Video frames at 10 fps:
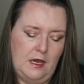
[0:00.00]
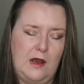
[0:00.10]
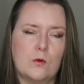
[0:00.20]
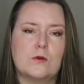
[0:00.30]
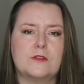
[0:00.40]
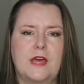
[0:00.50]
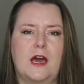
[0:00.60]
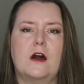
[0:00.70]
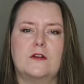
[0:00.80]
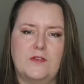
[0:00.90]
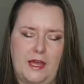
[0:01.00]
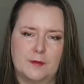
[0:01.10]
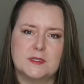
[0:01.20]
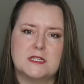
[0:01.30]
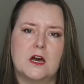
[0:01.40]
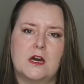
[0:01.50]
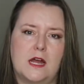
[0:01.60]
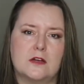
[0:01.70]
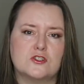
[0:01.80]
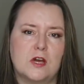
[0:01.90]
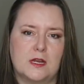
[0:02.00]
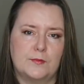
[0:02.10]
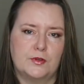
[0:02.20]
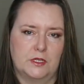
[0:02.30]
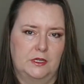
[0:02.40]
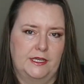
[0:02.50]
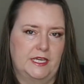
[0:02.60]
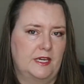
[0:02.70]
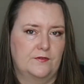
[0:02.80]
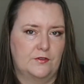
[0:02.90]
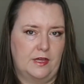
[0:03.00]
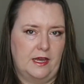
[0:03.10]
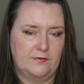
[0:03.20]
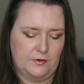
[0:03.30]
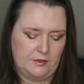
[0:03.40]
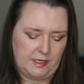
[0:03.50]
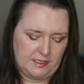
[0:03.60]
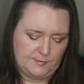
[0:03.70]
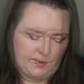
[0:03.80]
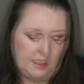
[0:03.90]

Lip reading: I ordered that off Amazon. I'll try to put a link in for that for you guys below.